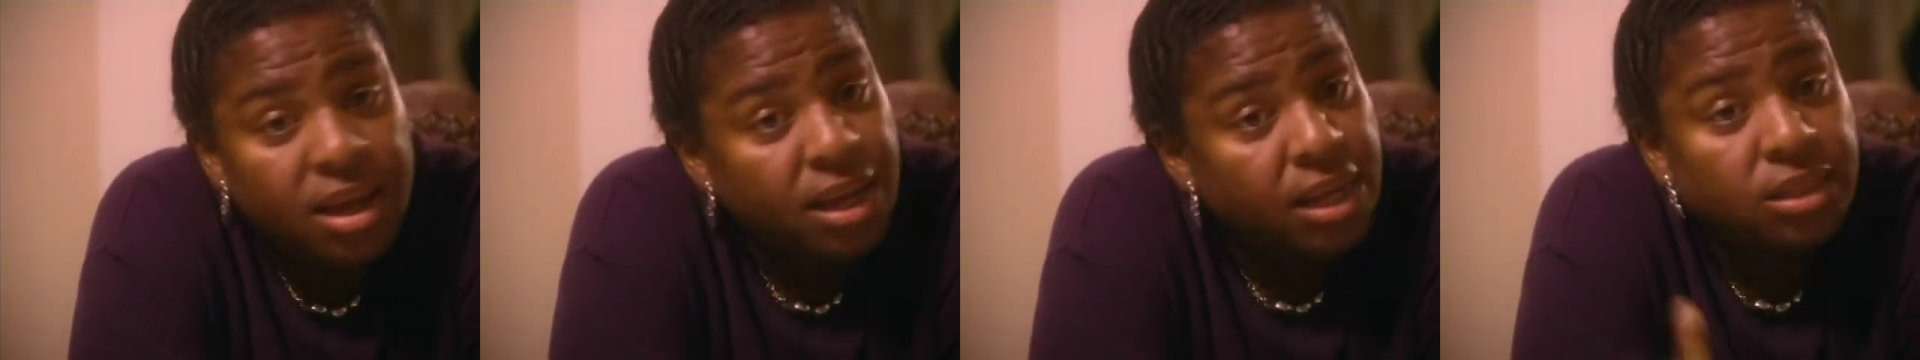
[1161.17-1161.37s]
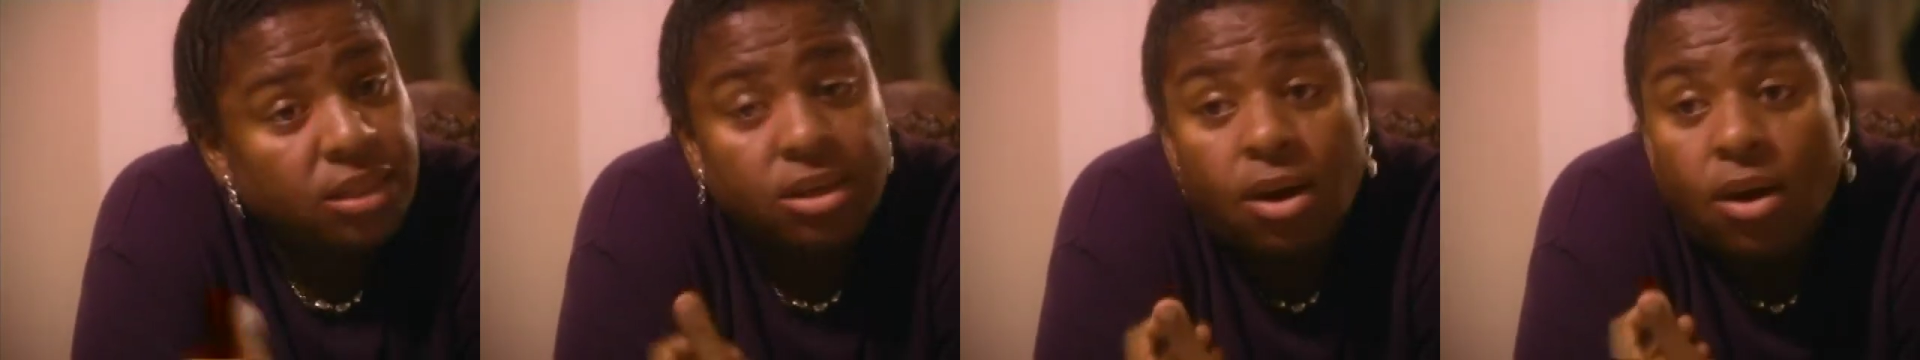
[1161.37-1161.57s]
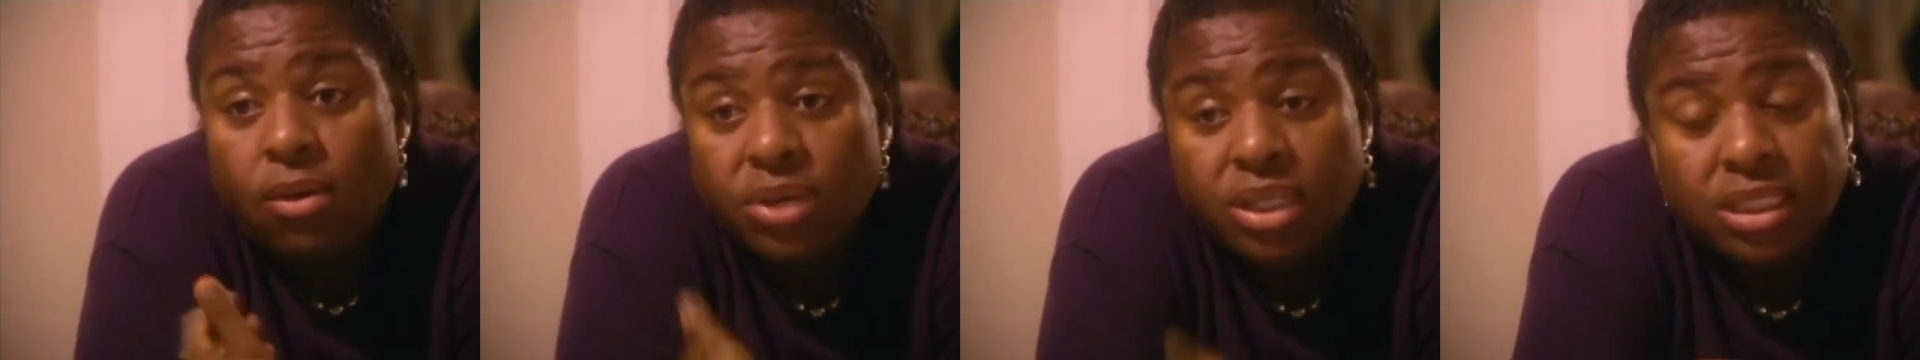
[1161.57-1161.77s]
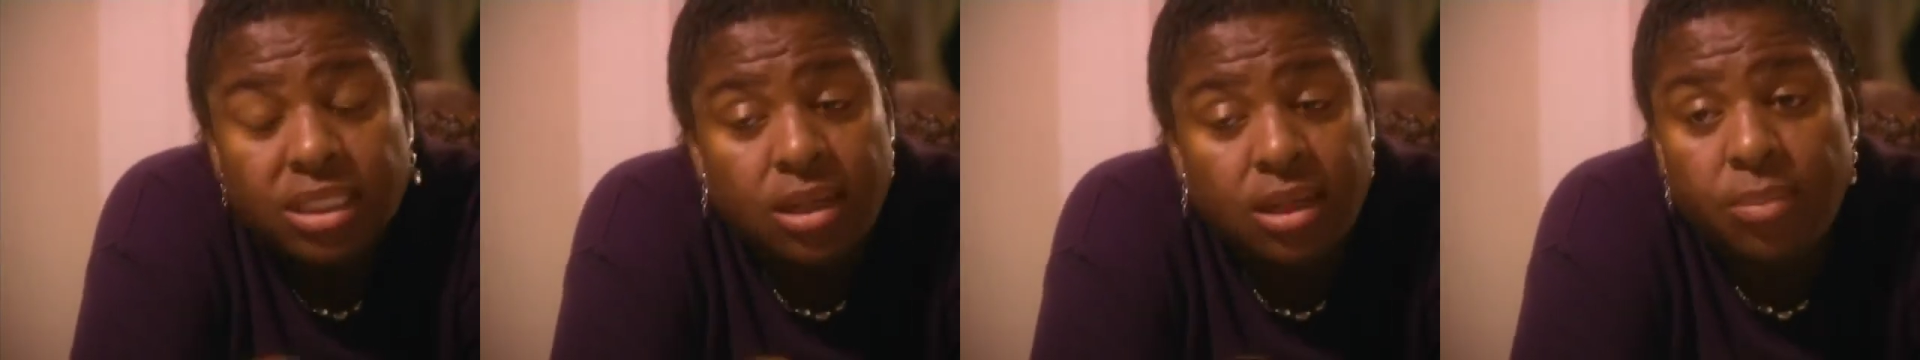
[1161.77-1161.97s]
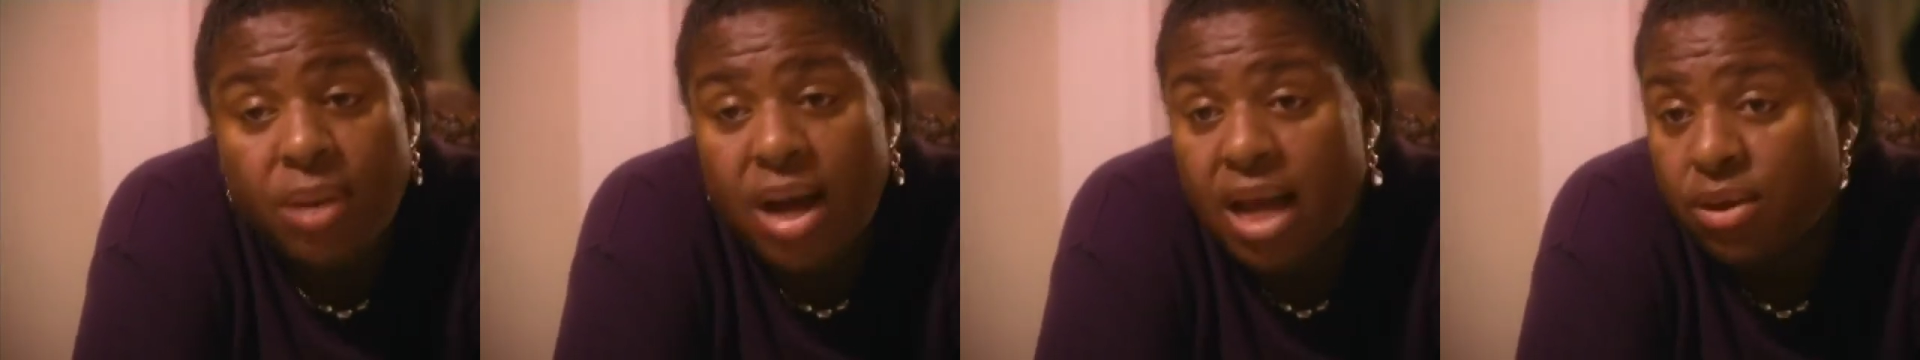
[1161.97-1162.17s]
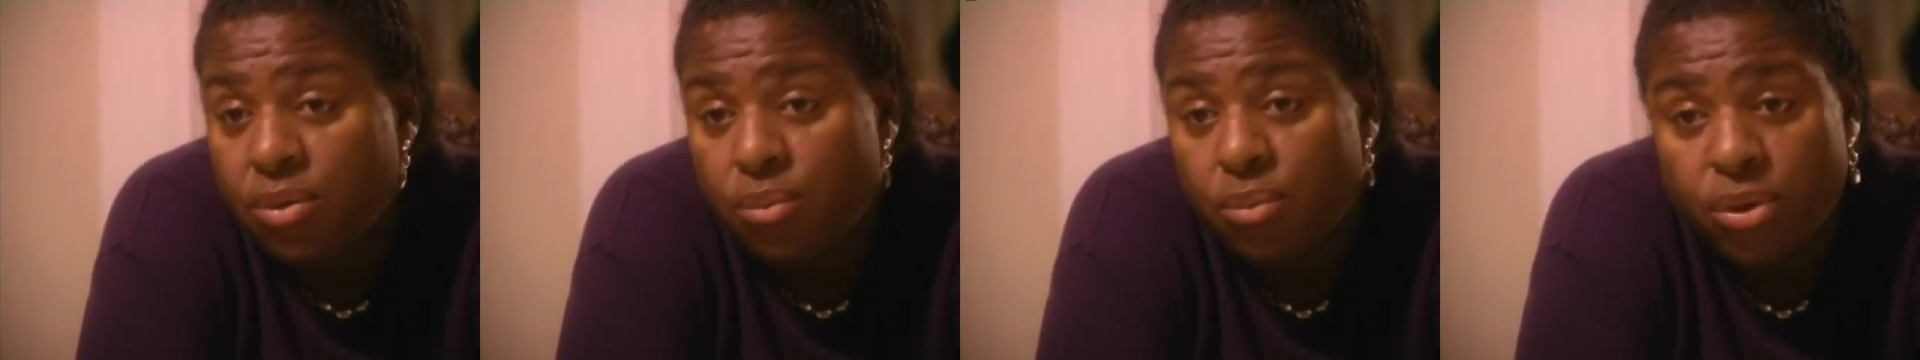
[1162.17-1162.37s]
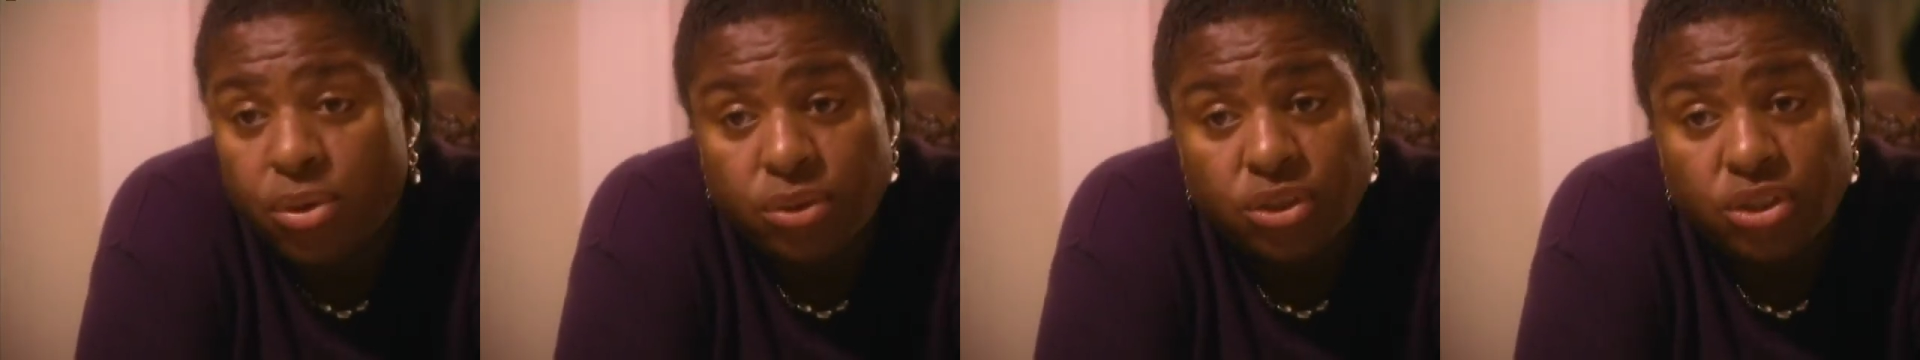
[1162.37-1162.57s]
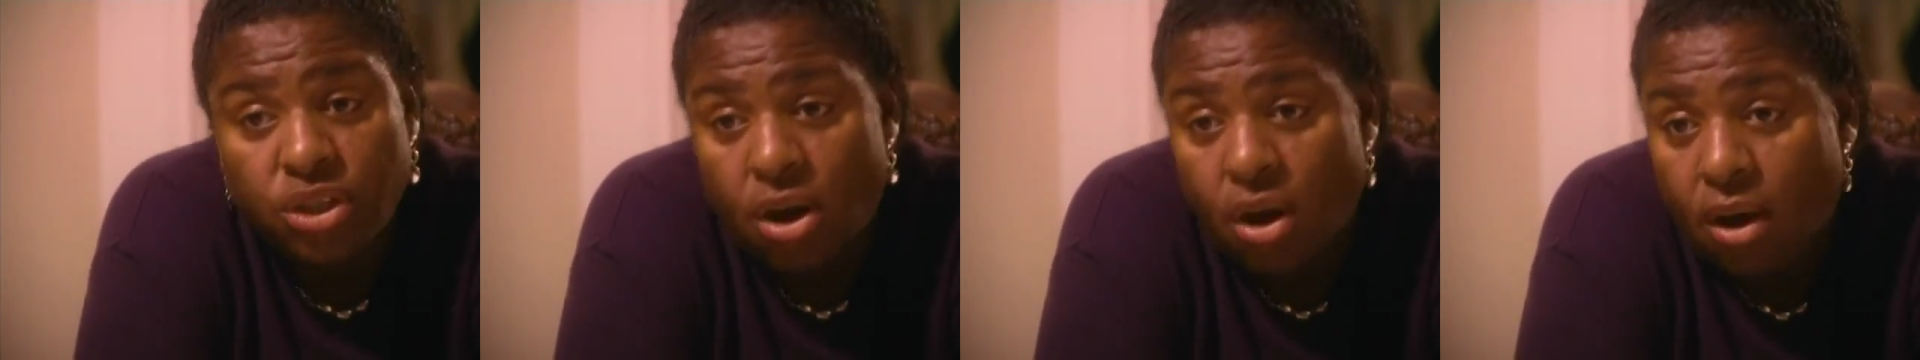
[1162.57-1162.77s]
it's always somebody
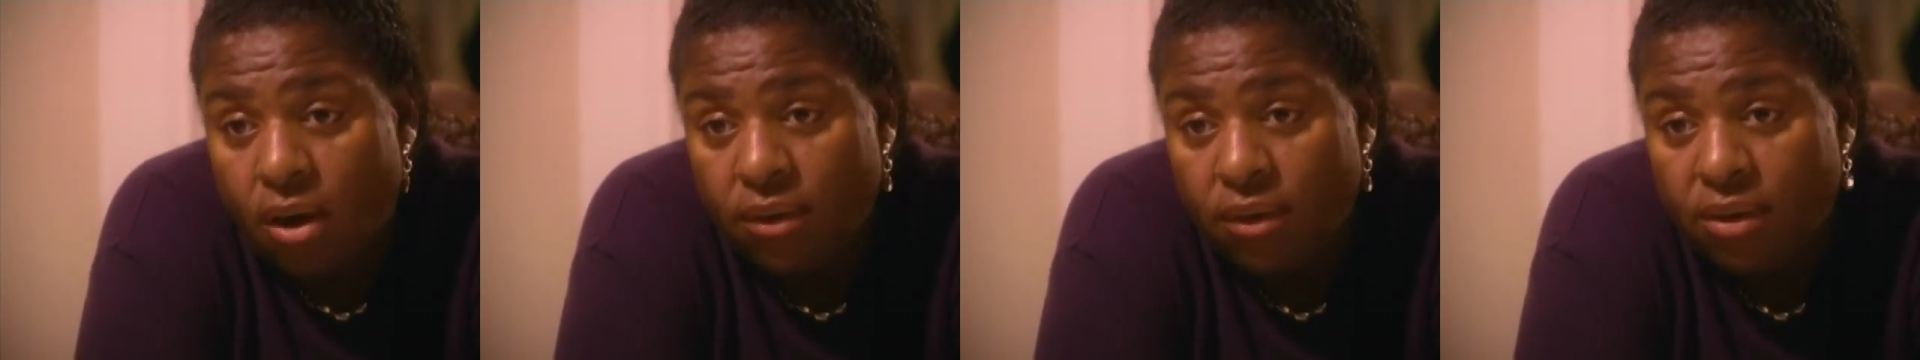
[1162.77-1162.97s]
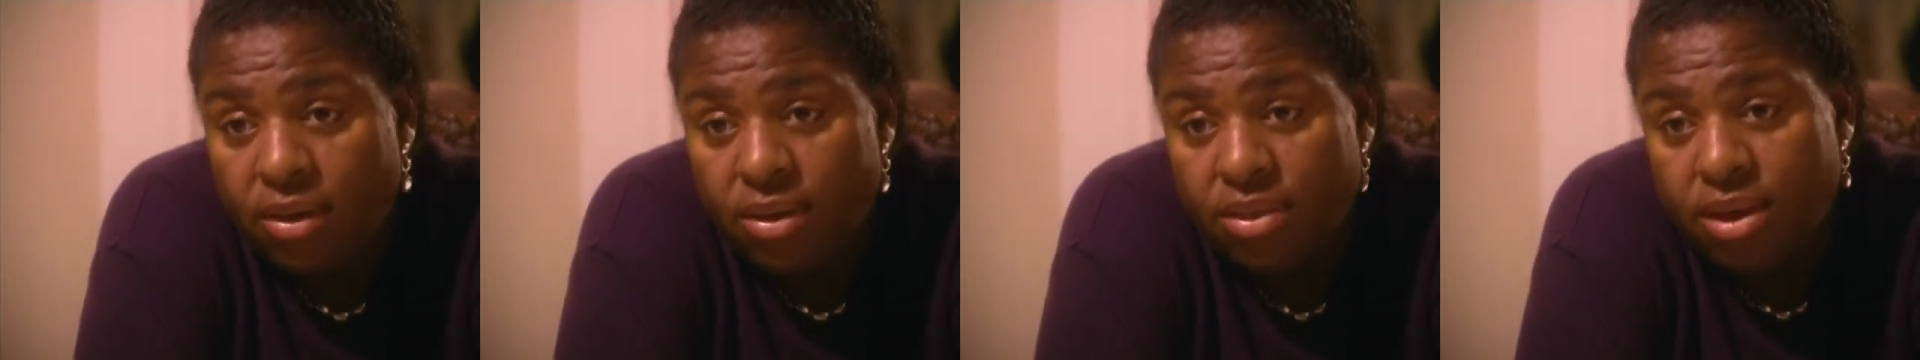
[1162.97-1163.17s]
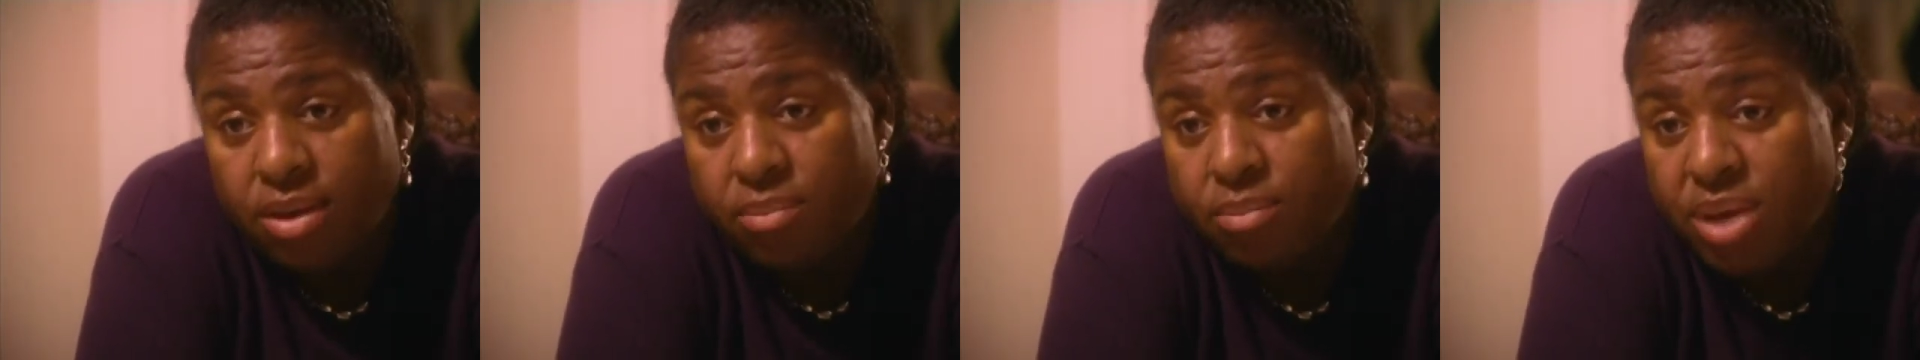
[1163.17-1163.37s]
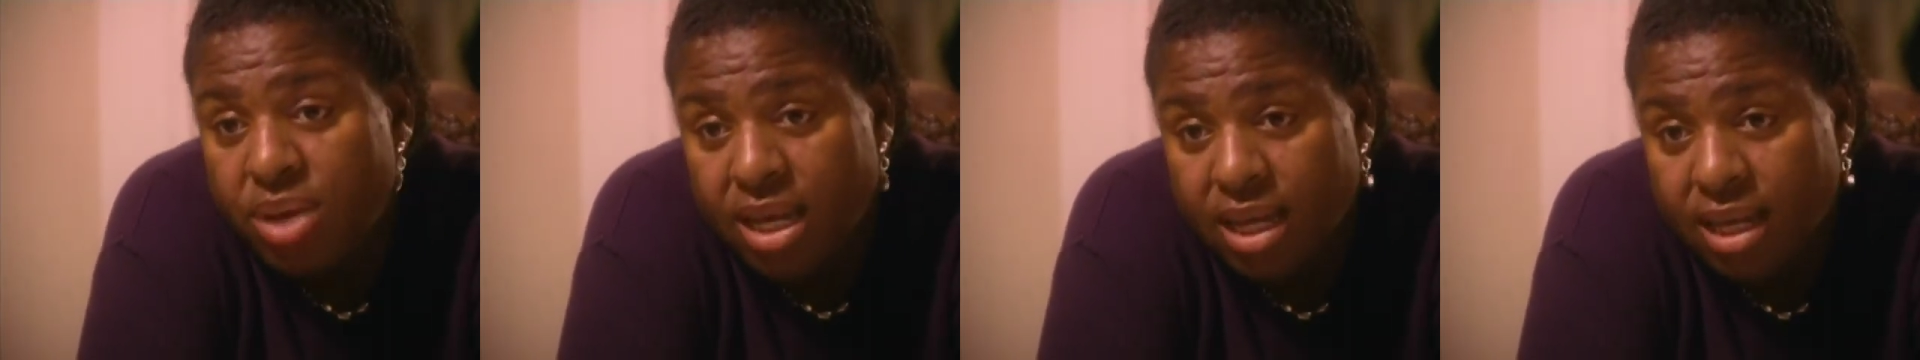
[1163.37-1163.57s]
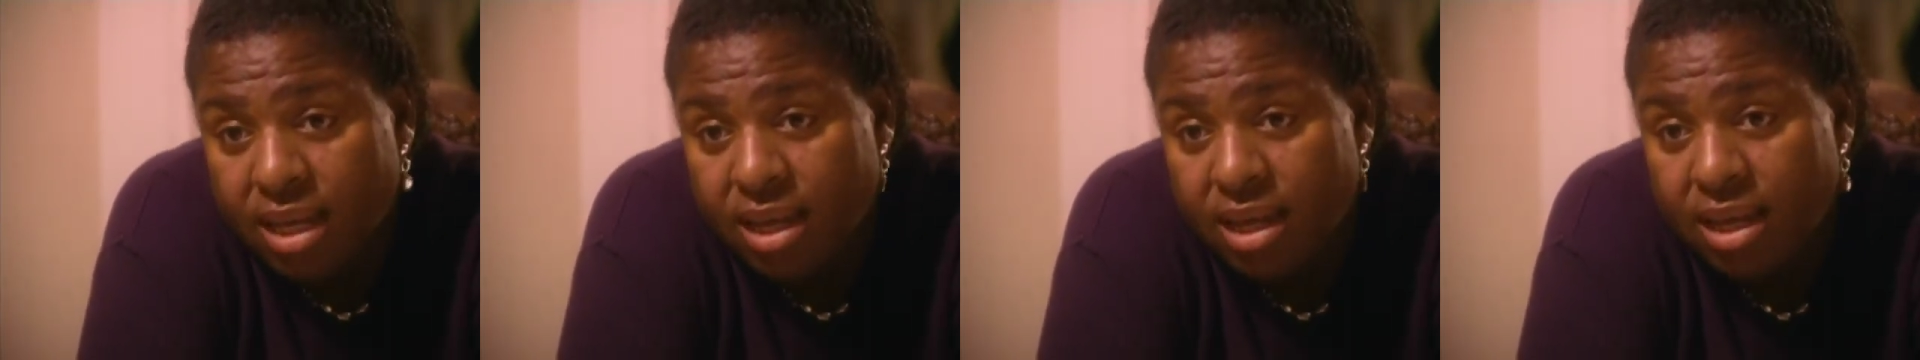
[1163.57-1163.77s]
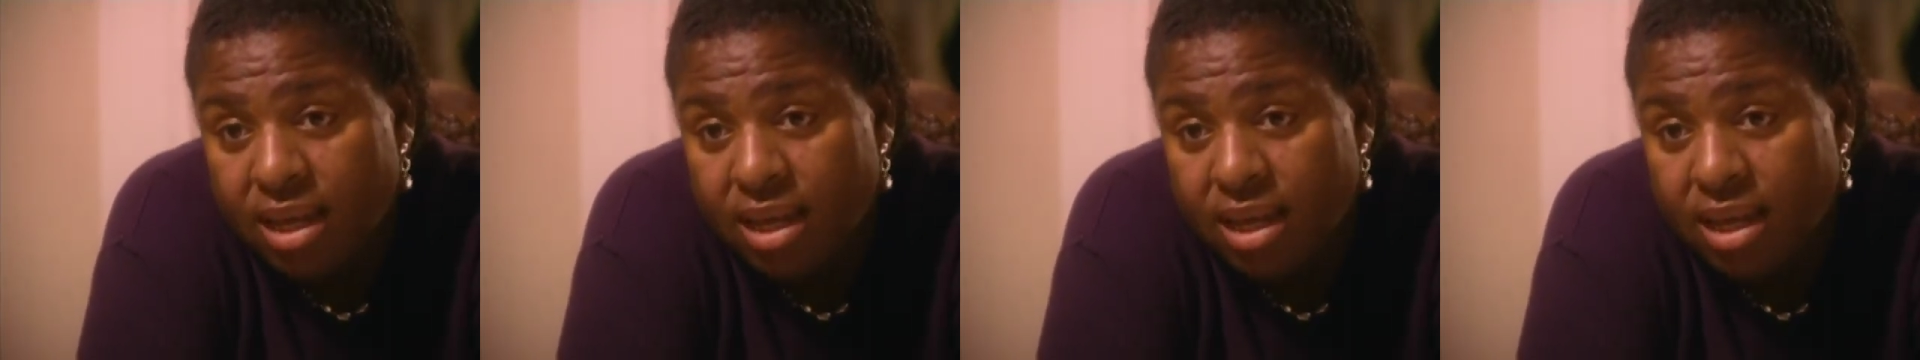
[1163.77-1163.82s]
worse off than me.